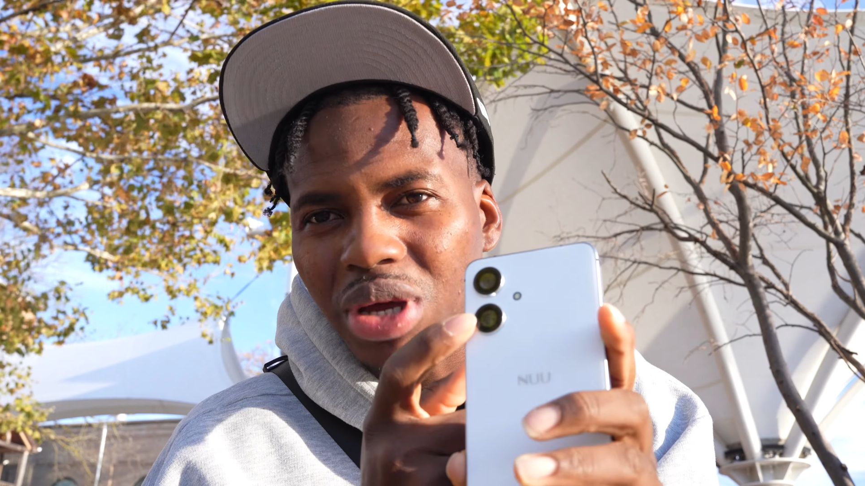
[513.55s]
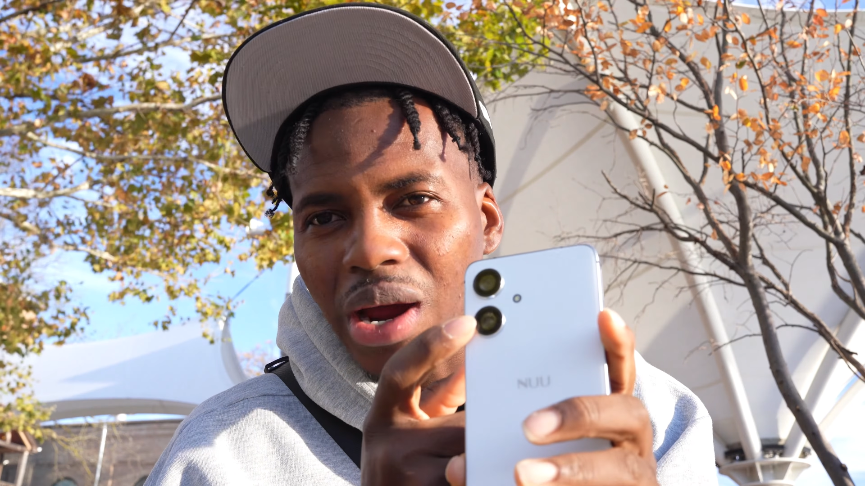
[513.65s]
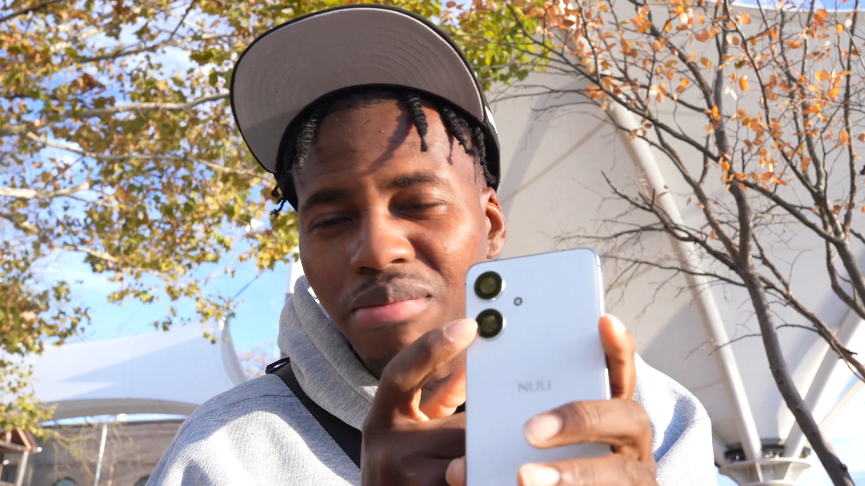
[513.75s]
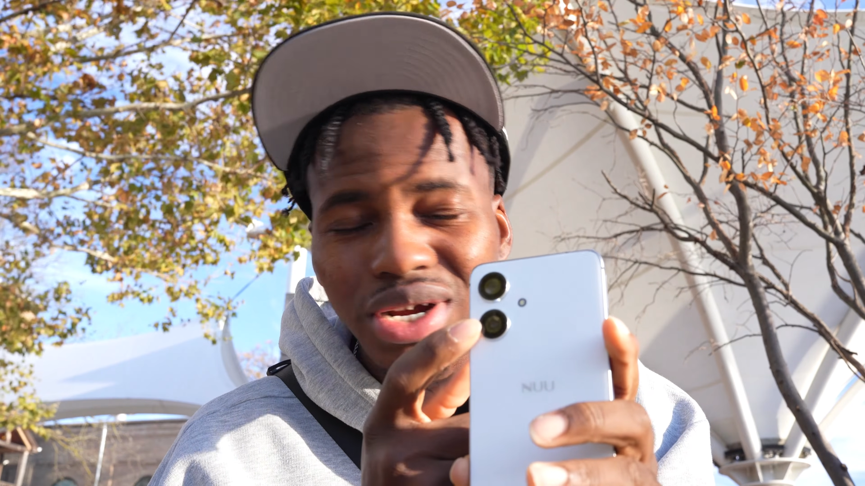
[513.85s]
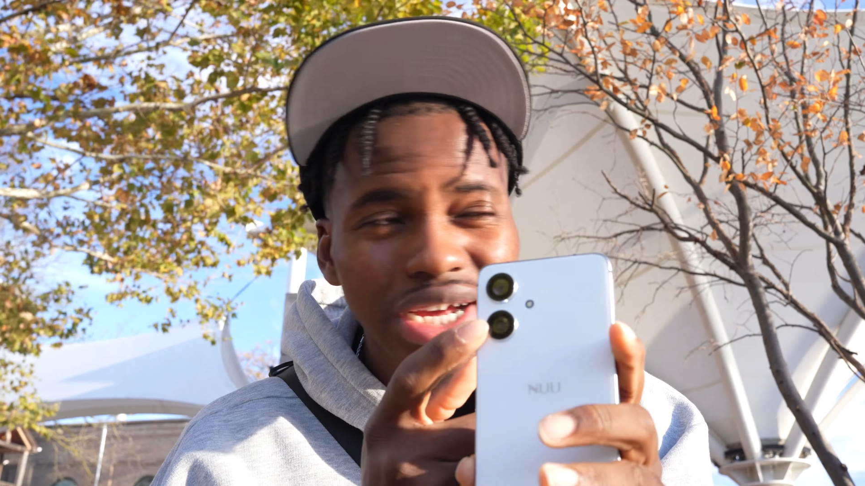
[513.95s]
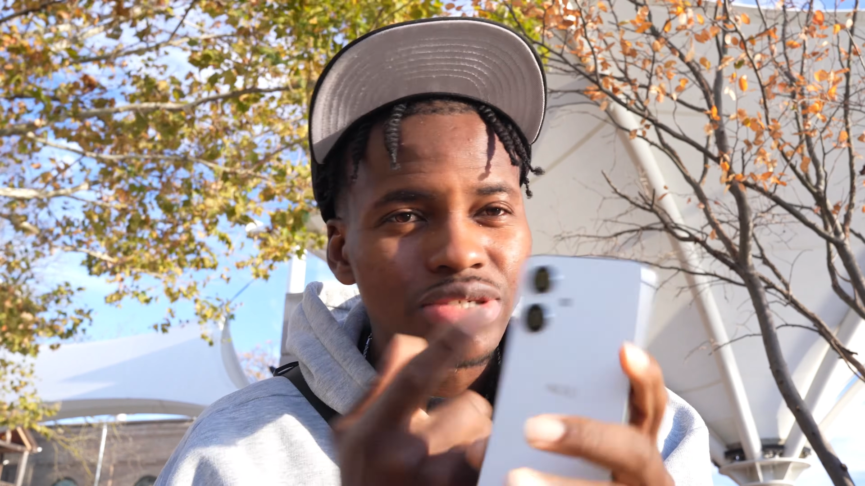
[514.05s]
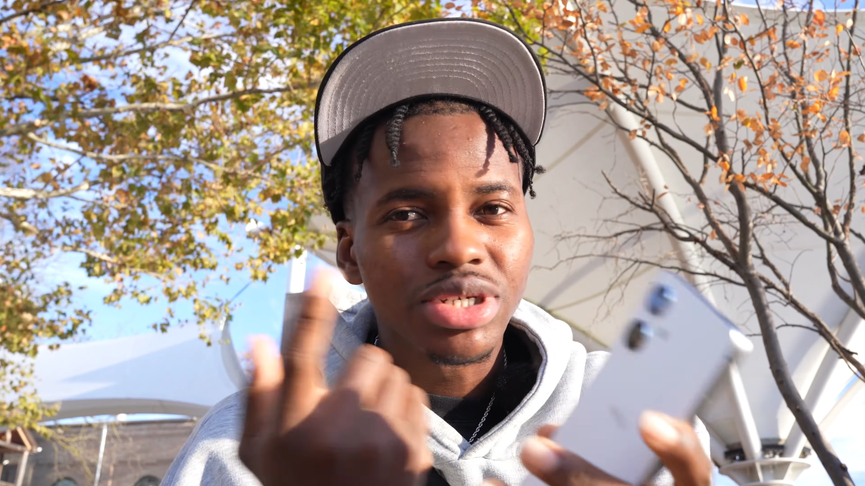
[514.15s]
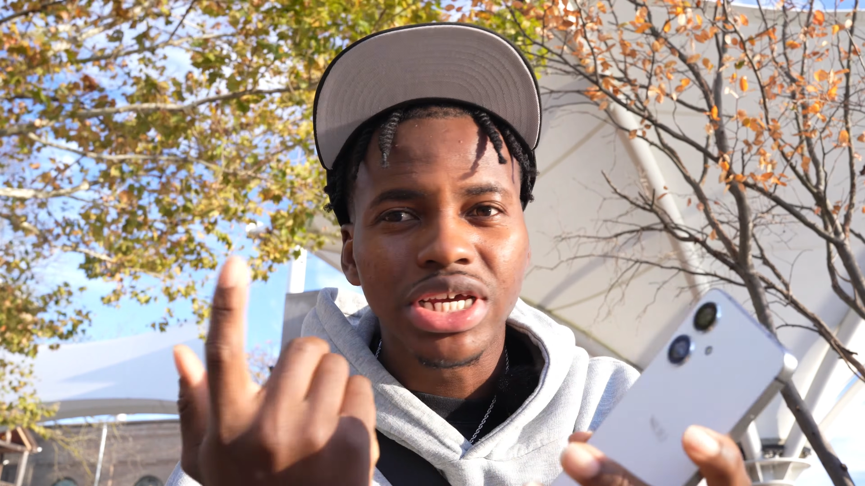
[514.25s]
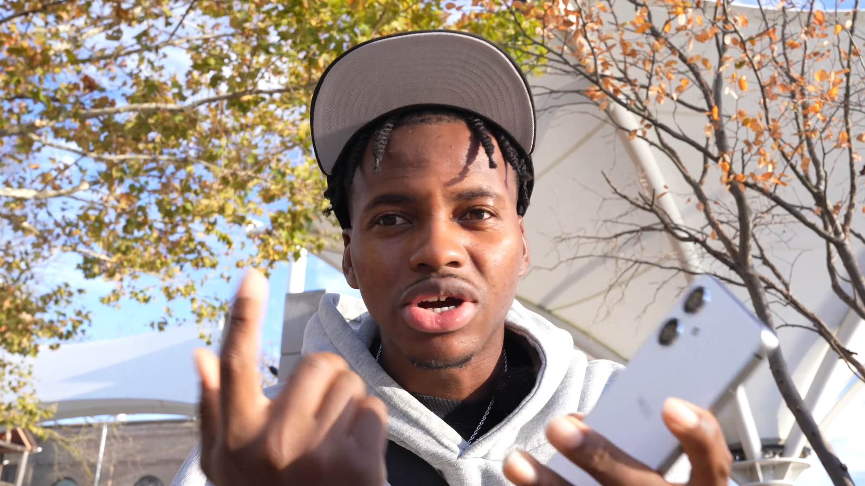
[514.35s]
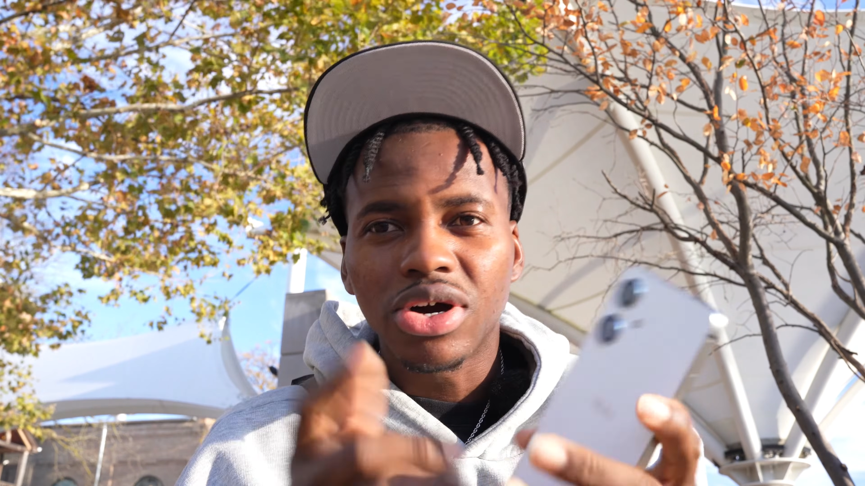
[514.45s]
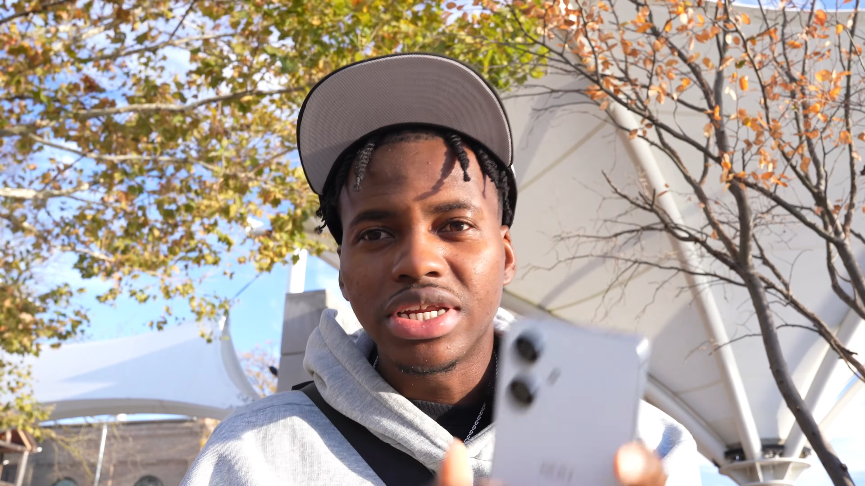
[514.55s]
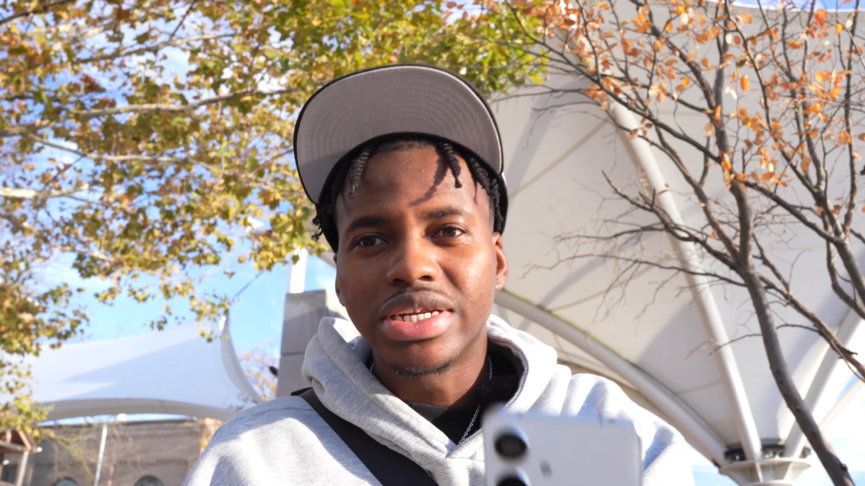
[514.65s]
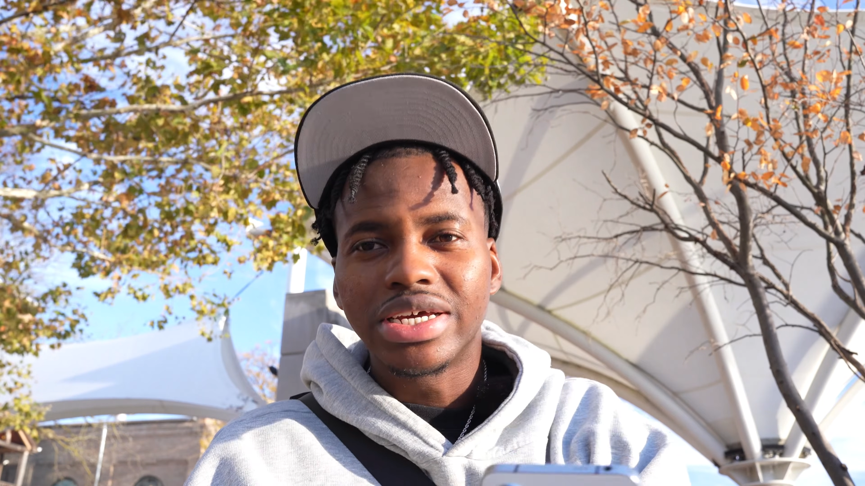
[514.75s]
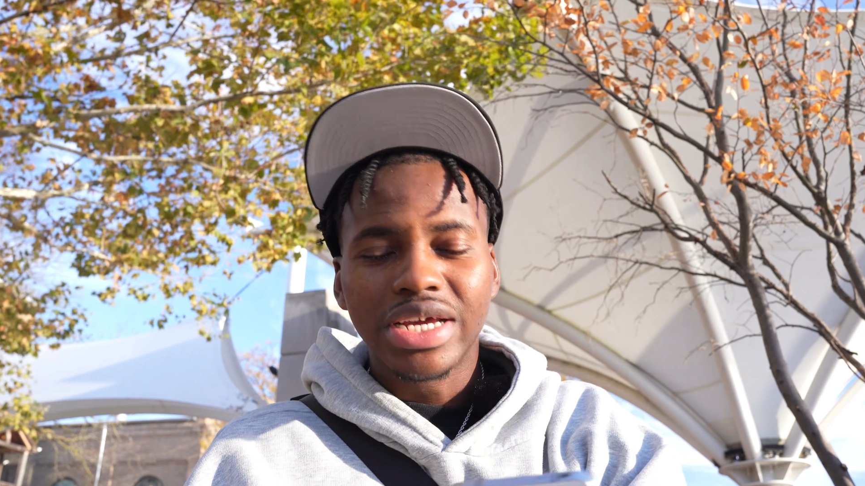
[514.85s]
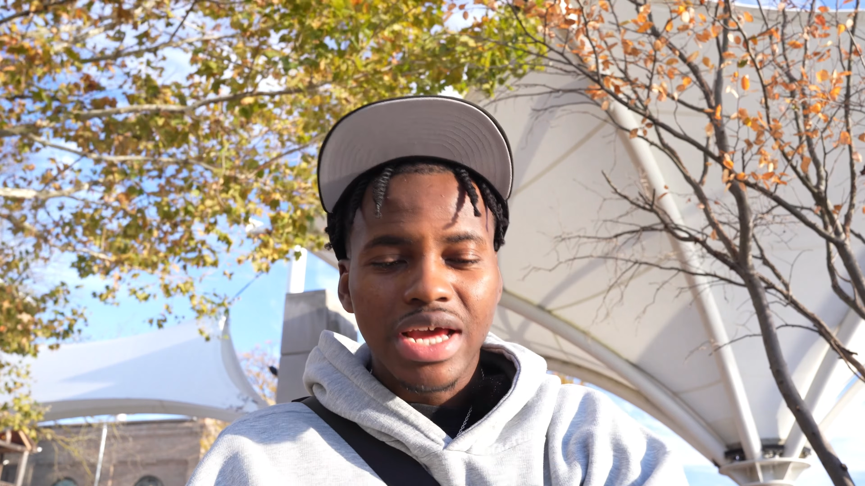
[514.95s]
camera. That's what they're
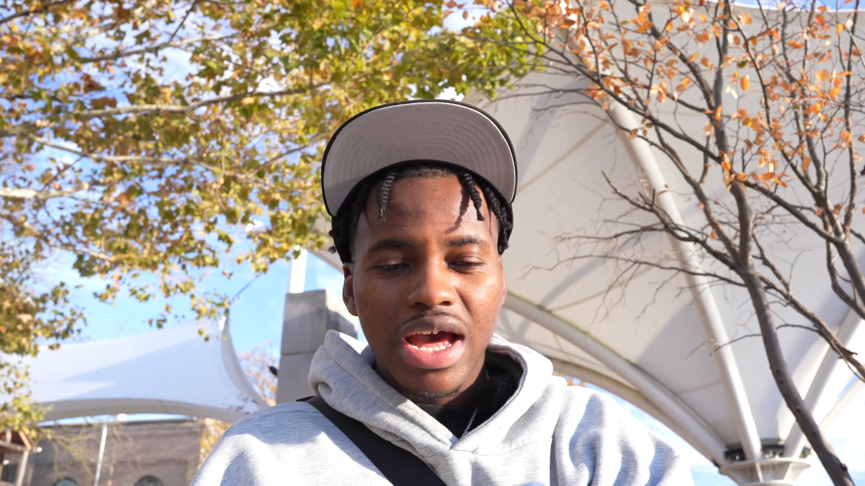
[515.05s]
calling it.